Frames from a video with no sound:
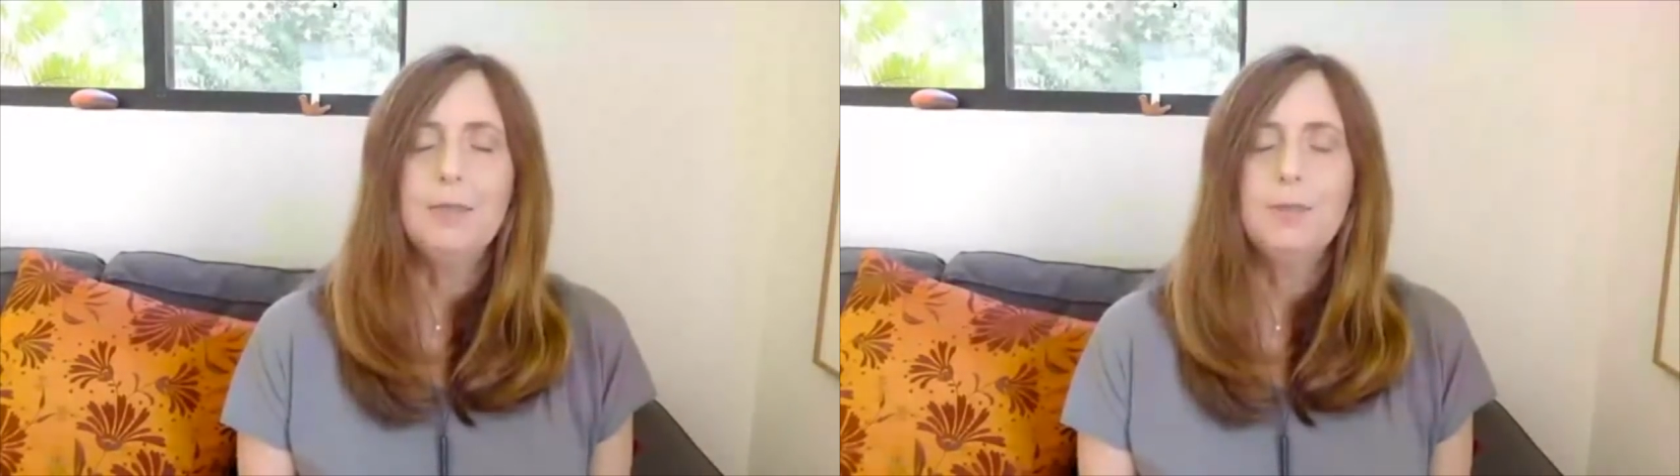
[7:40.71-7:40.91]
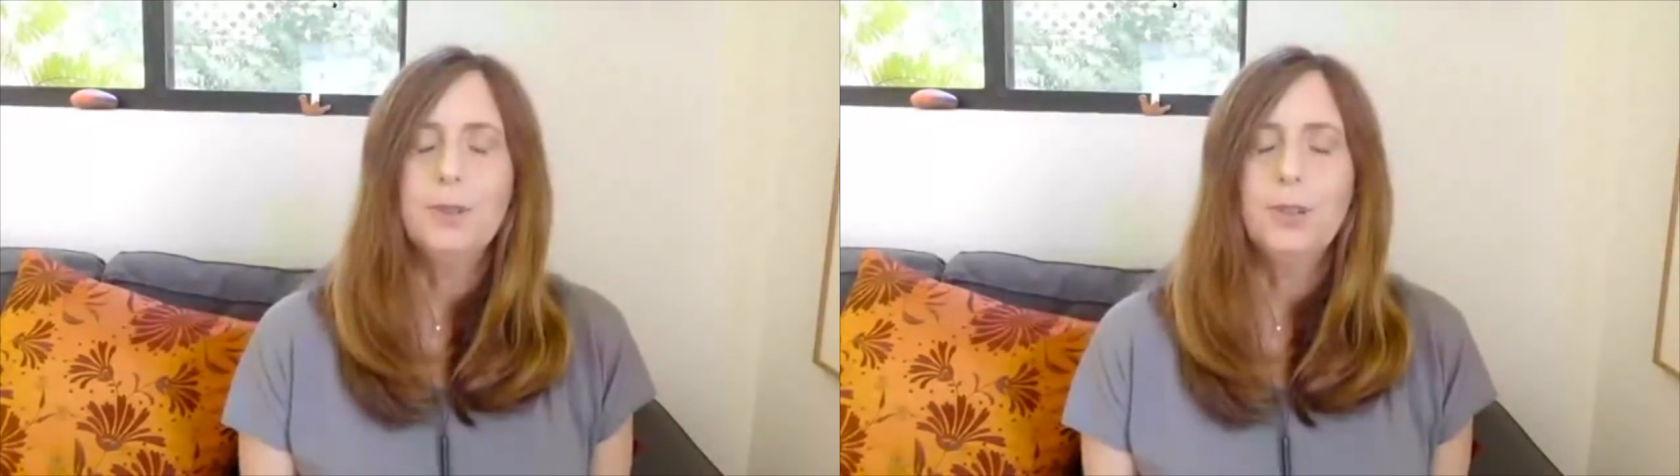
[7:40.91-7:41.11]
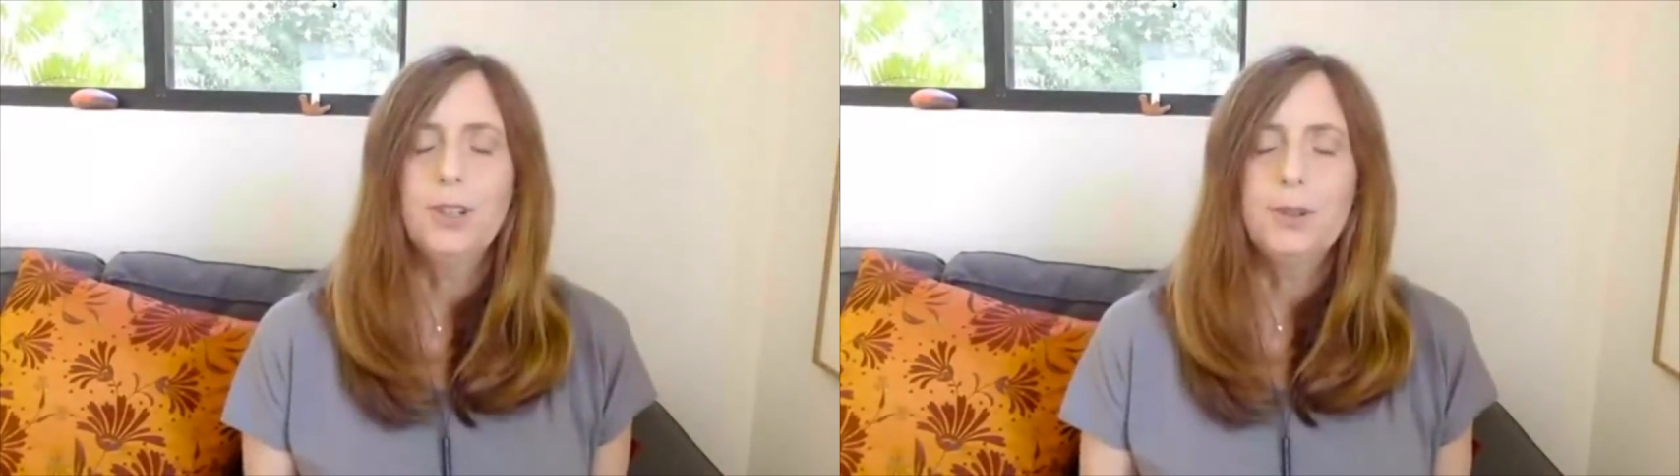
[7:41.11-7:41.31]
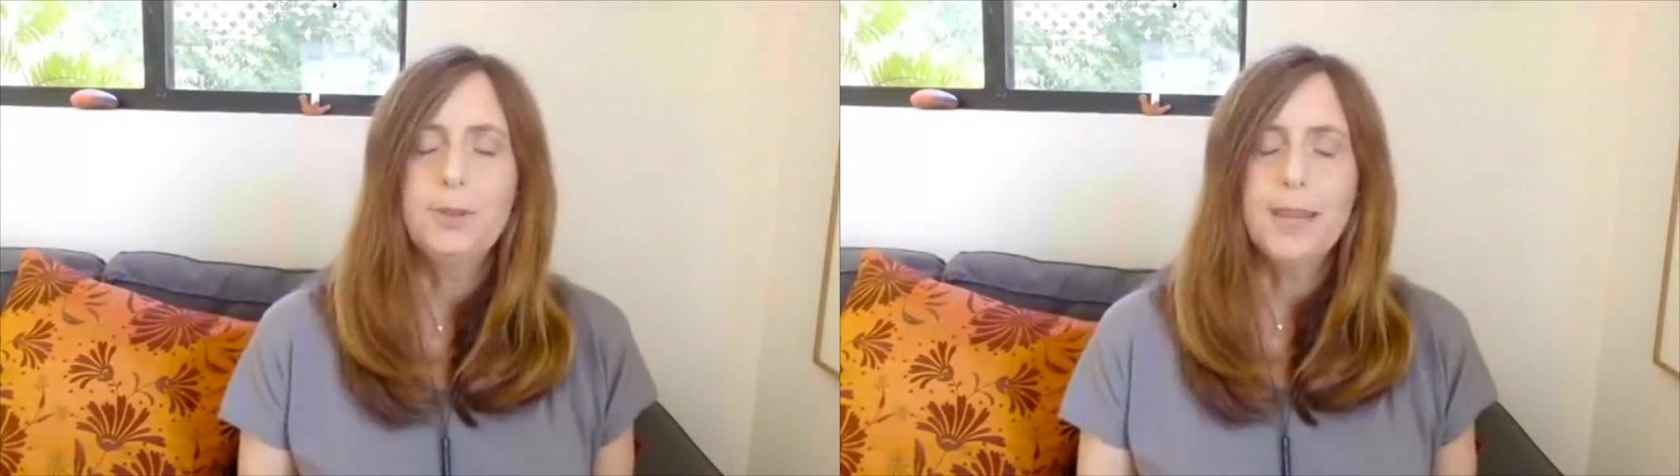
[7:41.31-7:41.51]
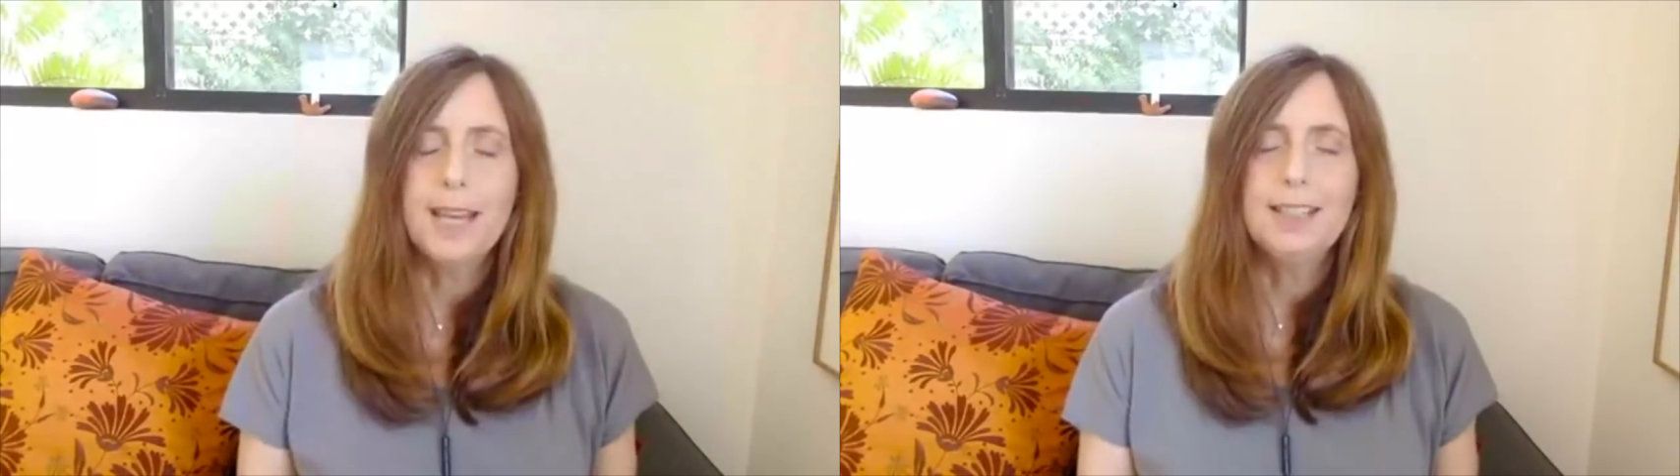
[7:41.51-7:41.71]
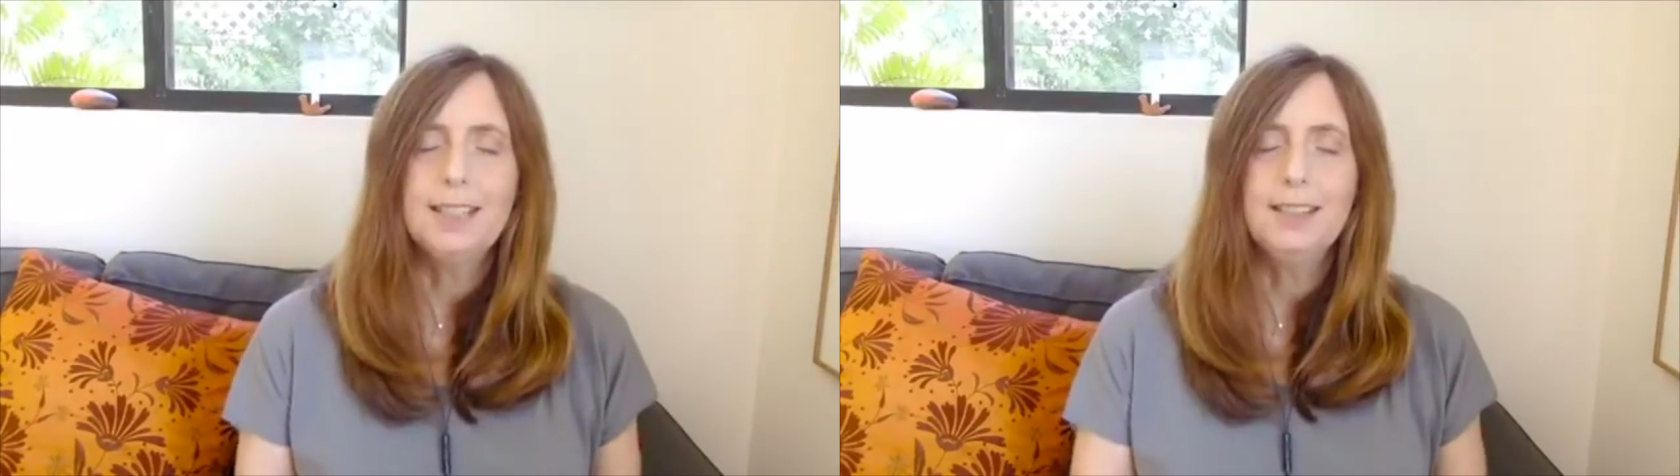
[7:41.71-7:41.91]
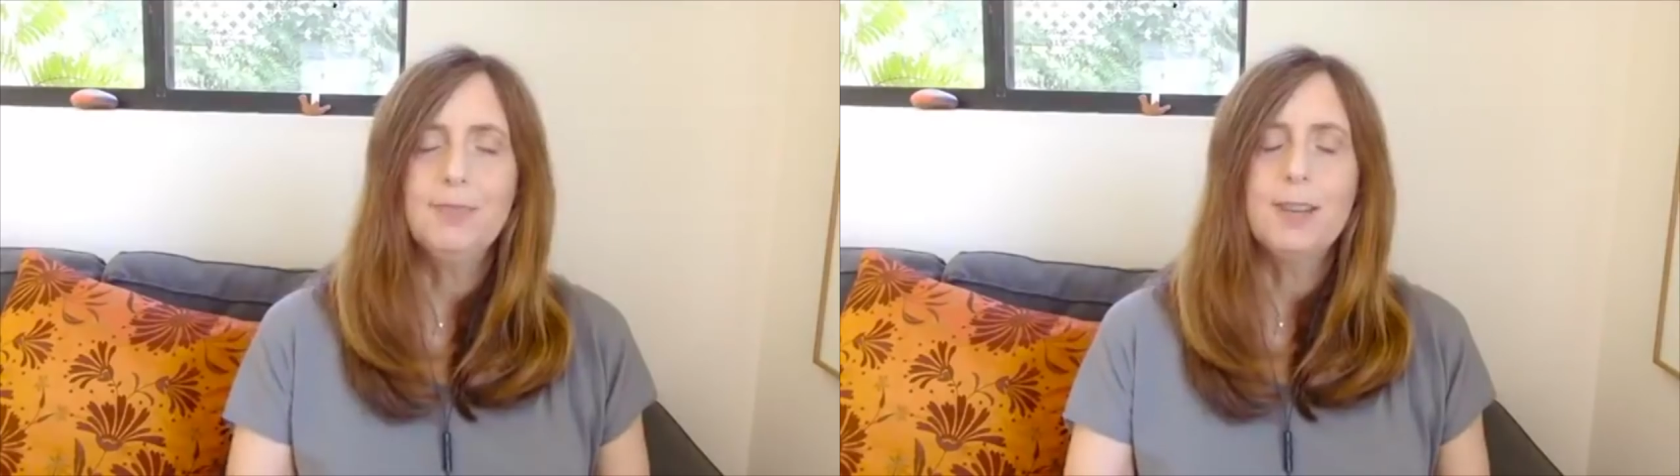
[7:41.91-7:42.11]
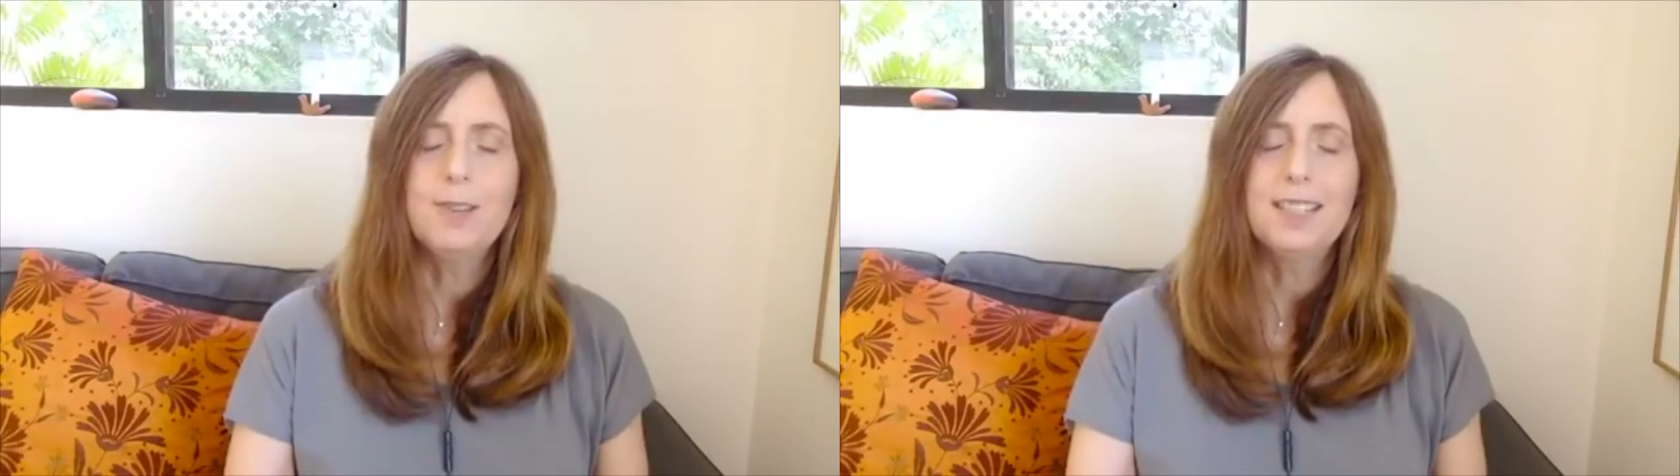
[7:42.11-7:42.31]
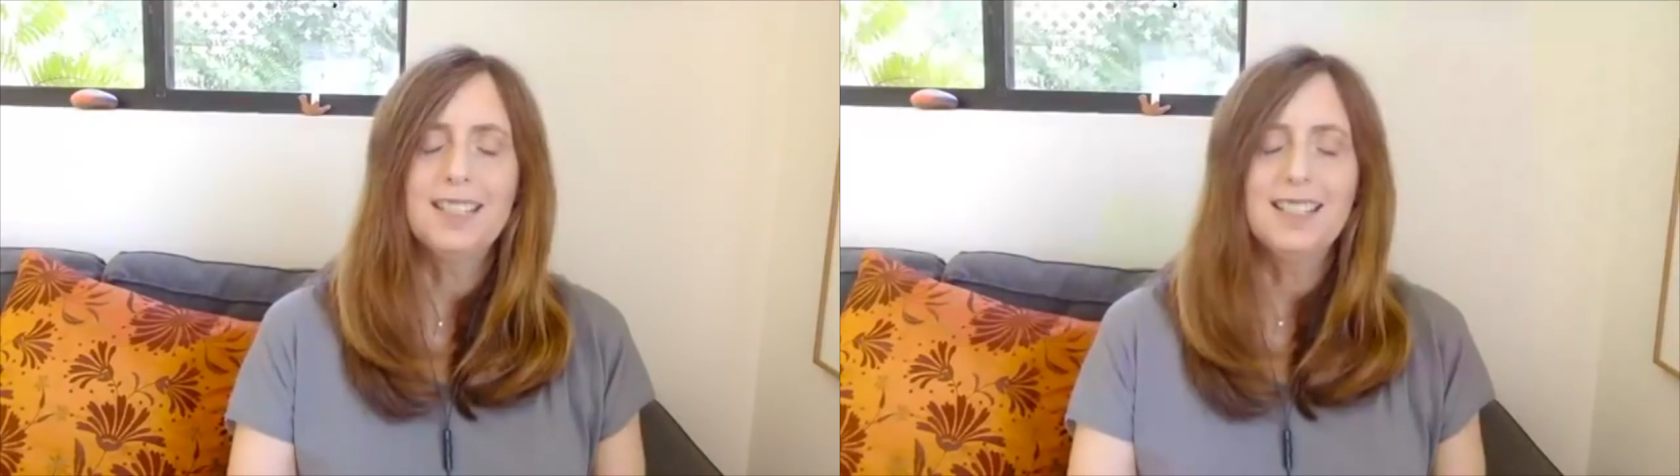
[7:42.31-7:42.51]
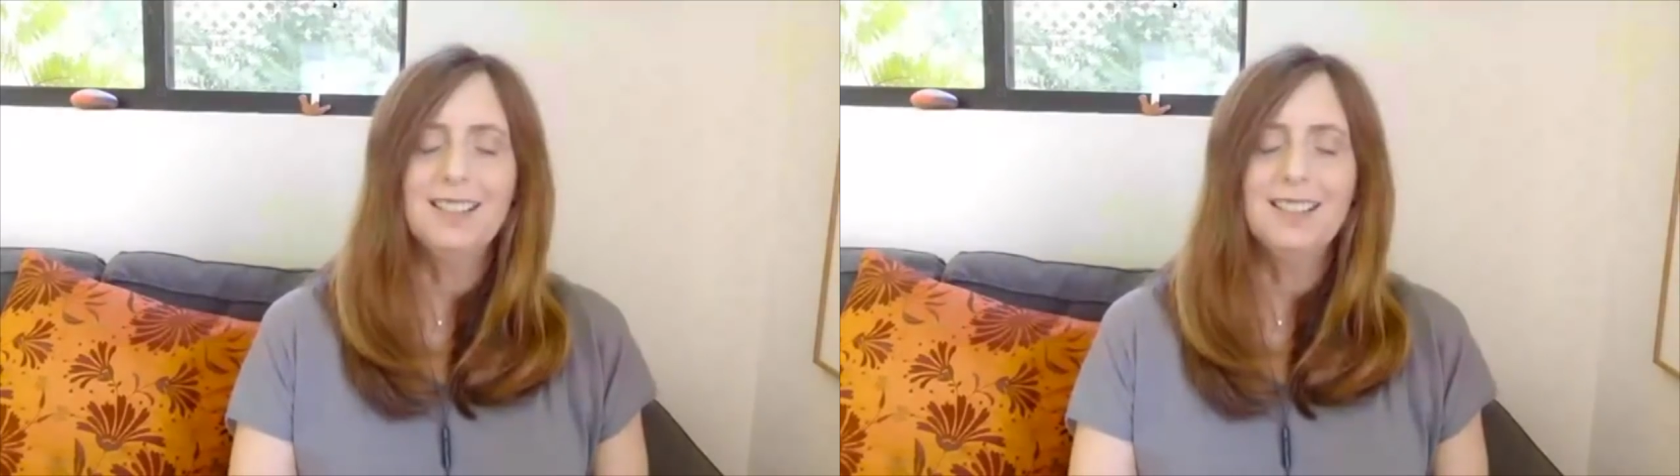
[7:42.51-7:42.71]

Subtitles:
or you imagine the mountain